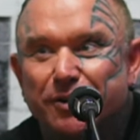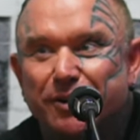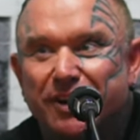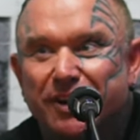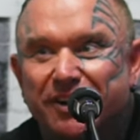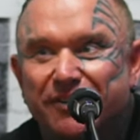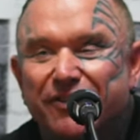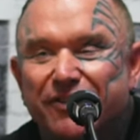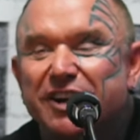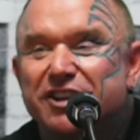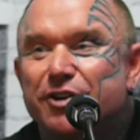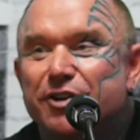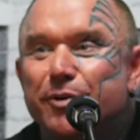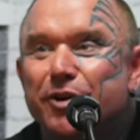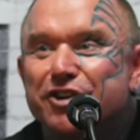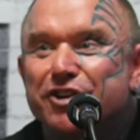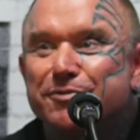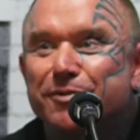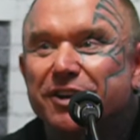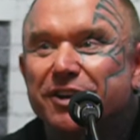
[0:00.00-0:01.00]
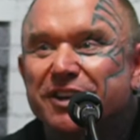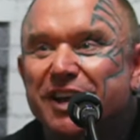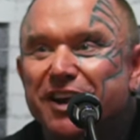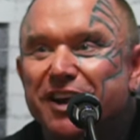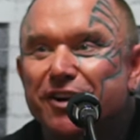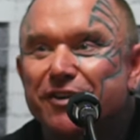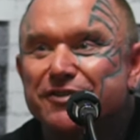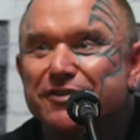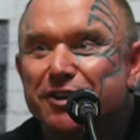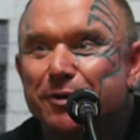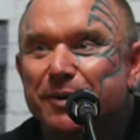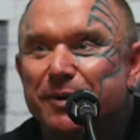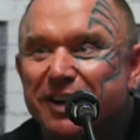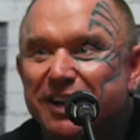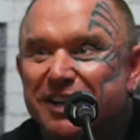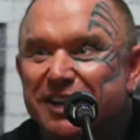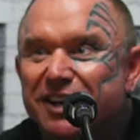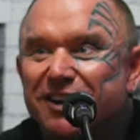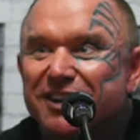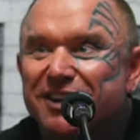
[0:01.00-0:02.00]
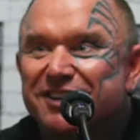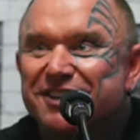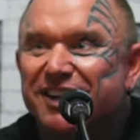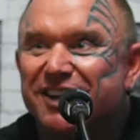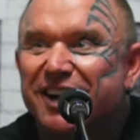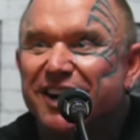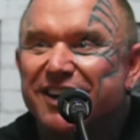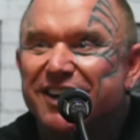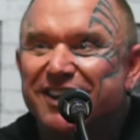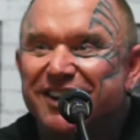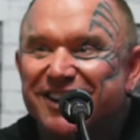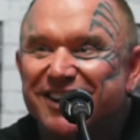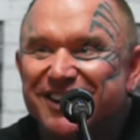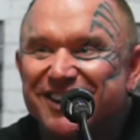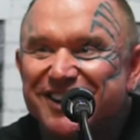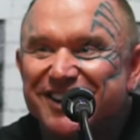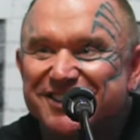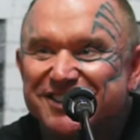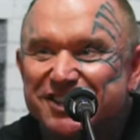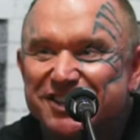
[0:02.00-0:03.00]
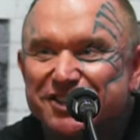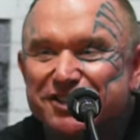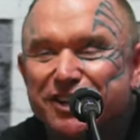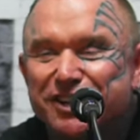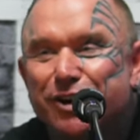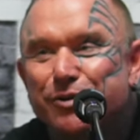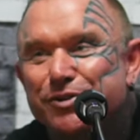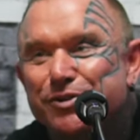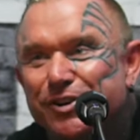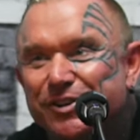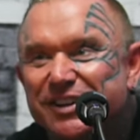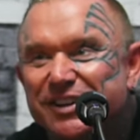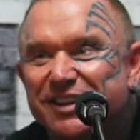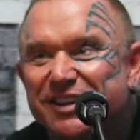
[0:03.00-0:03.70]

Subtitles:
Or like, fuck, tomorrow's my day off, so I'm going to kill it today. So just knowing you got that